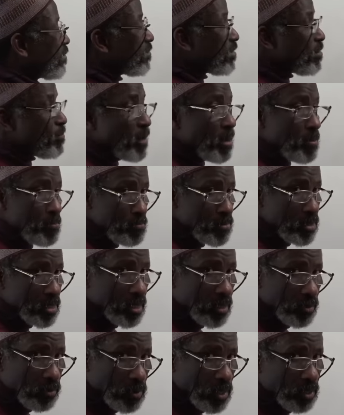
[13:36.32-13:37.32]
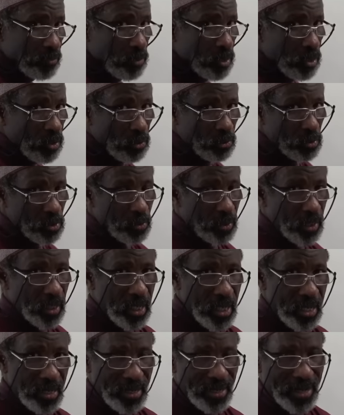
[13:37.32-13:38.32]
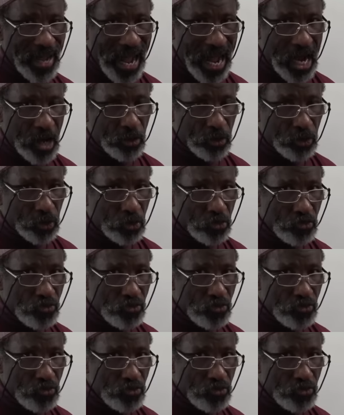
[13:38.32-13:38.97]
Remember when we were learning how to